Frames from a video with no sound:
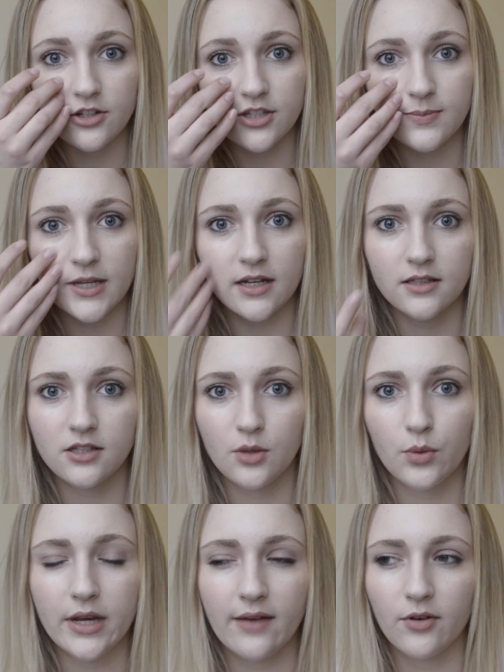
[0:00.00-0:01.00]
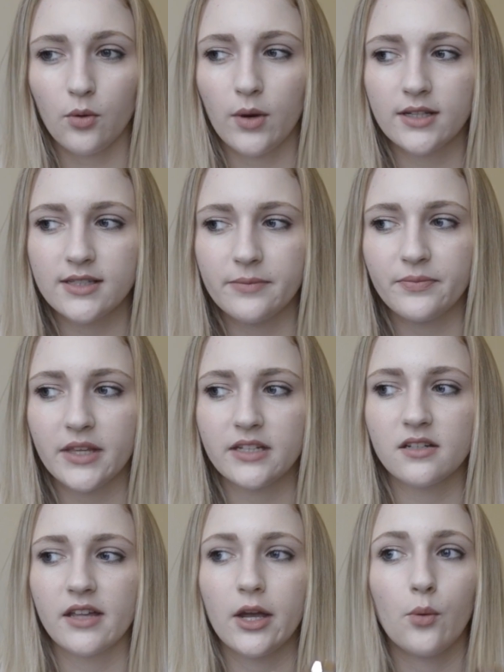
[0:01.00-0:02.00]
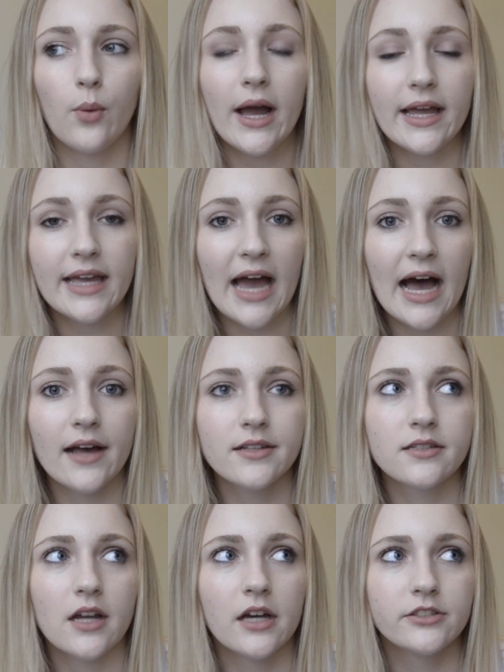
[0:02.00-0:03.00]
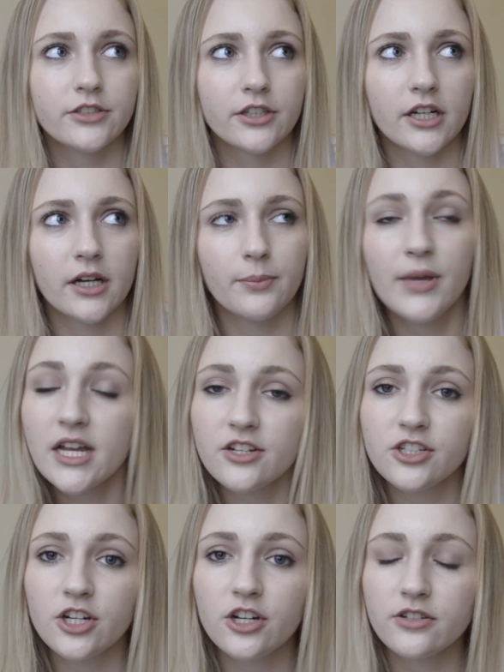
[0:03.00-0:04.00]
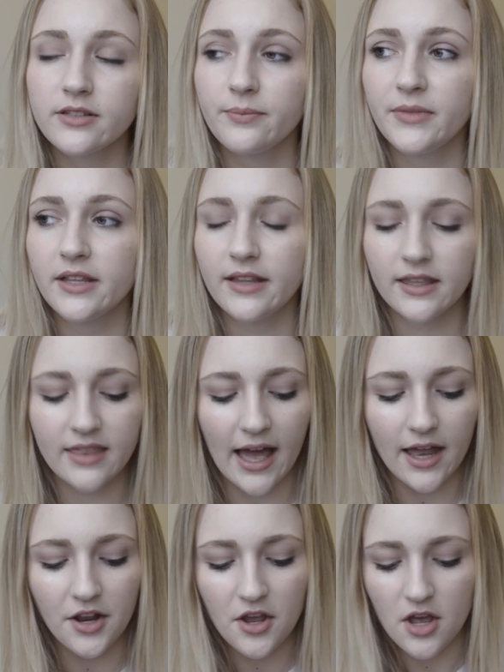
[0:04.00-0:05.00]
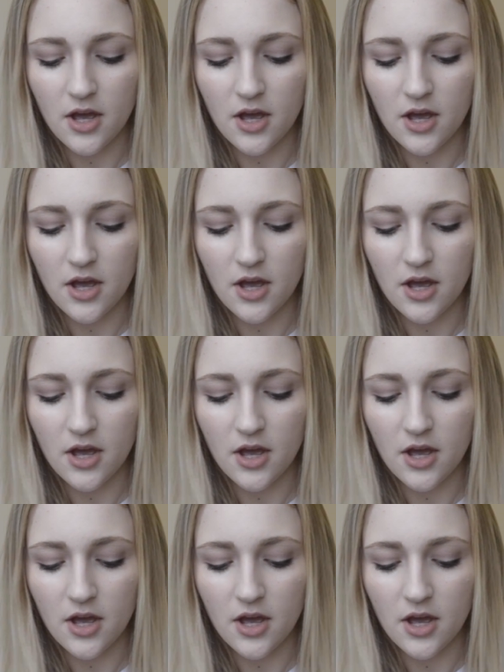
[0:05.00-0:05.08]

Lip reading: just because you would never want something to like white cast under a picture or something like that.